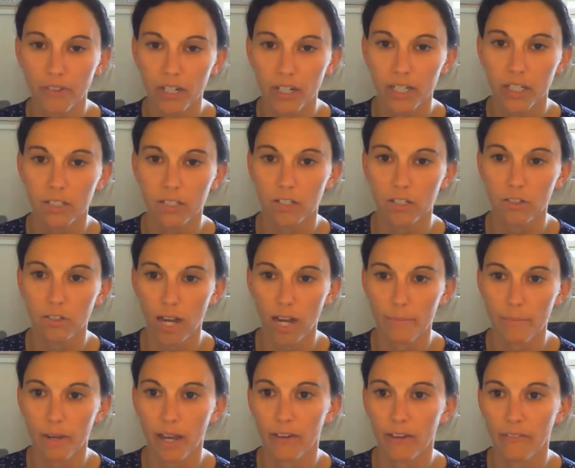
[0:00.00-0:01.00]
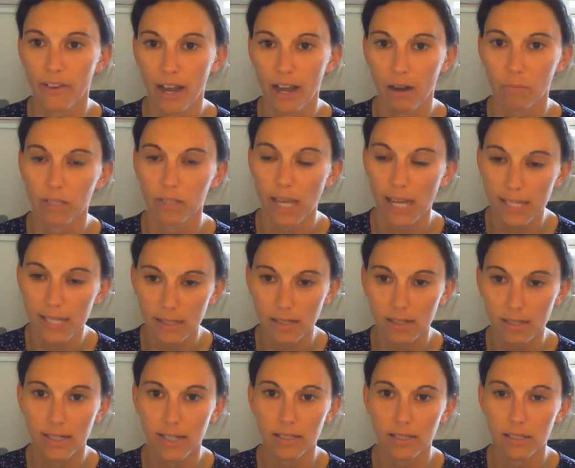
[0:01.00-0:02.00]
already described kind of how
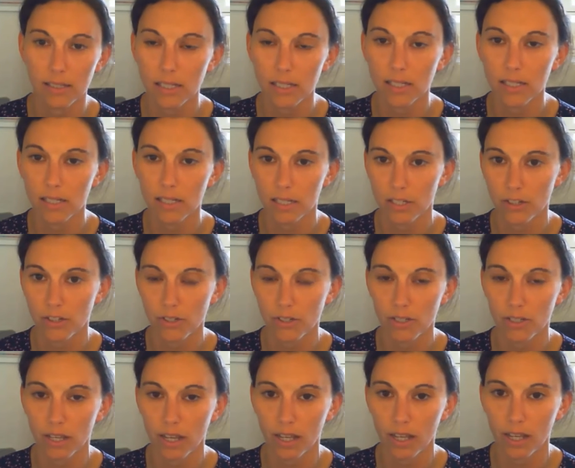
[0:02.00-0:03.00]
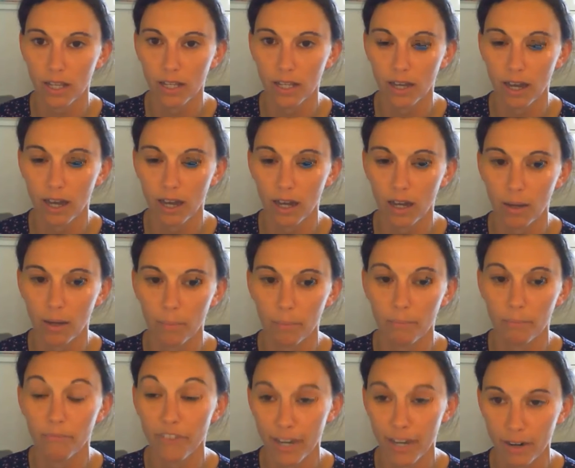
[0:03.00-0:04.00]
plastic density can, can
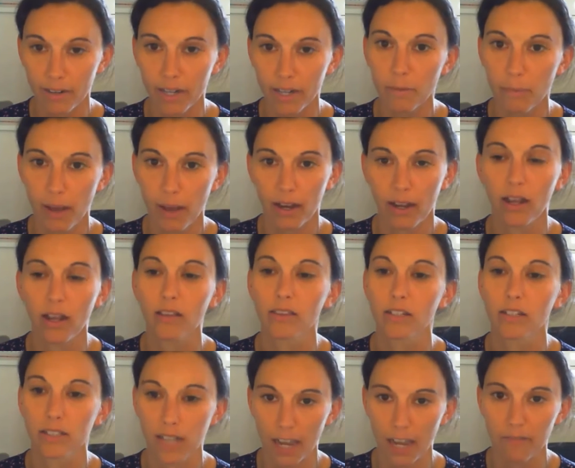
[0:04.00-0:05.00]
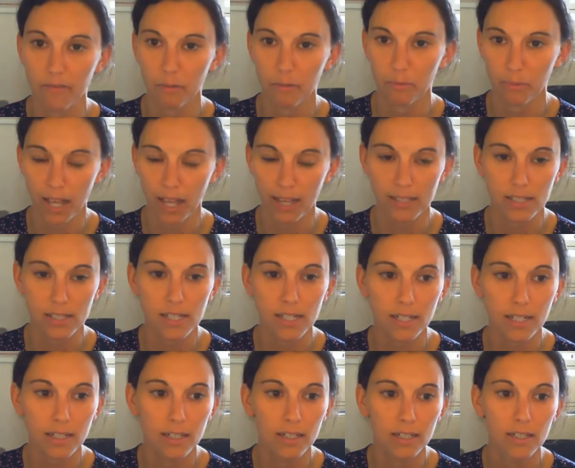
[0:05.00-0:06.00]
um, vary depending on the type of
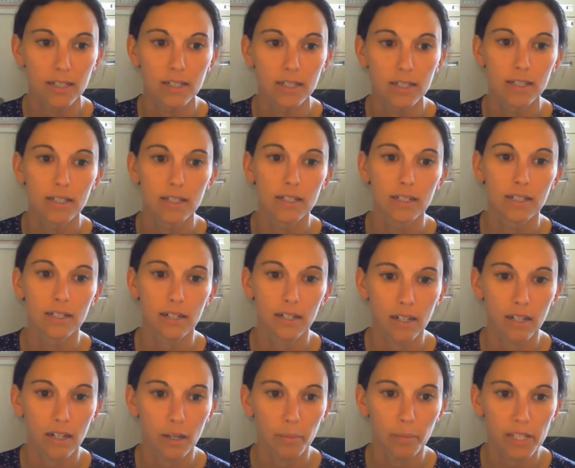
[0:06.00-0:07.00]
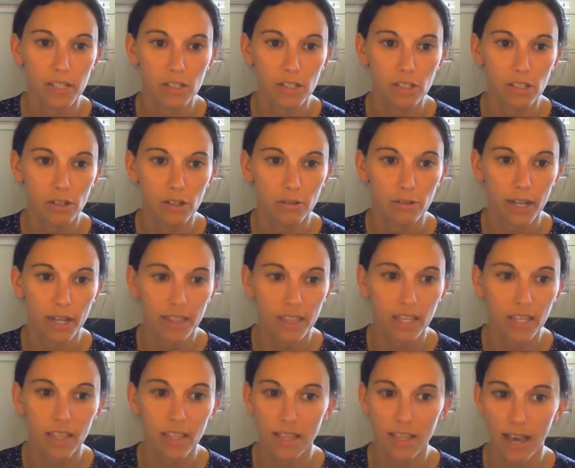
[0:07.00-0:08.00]
plastic. Um, and so I
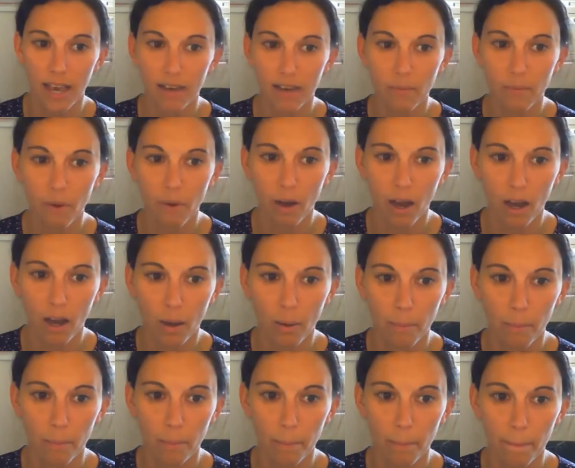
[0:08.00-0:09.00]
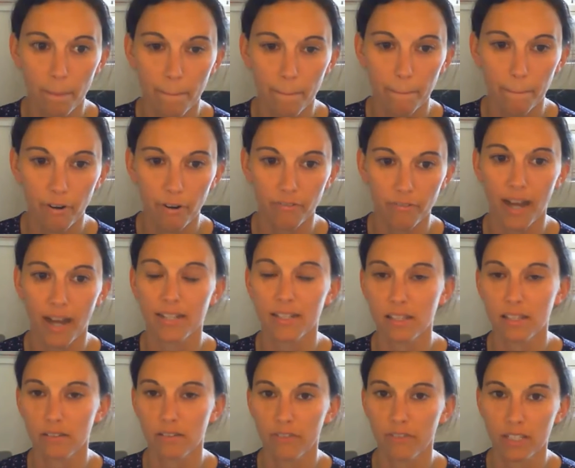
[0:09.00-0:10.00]
think that um, provides
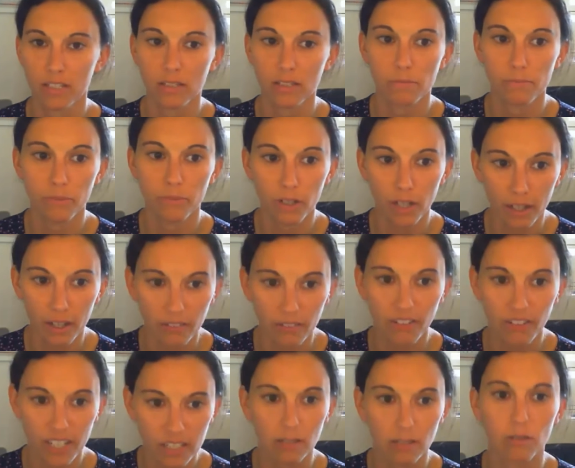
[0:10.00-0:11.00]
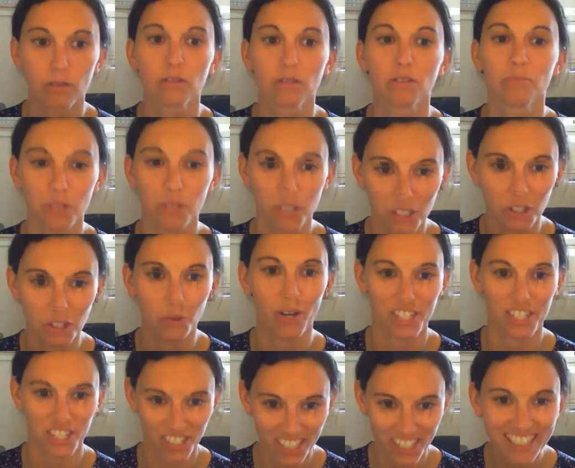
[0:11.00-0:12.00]
investigable, investigable
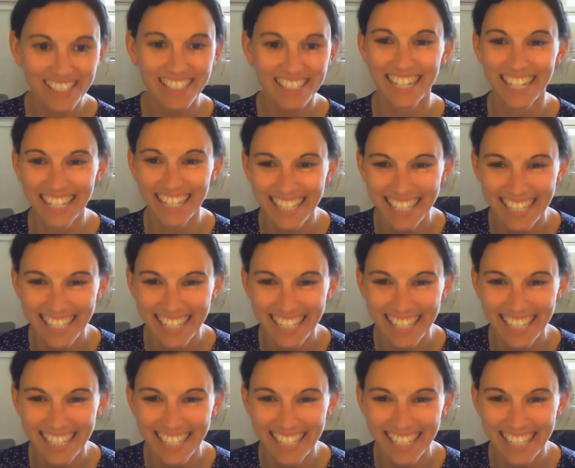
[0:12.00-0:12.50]
questions.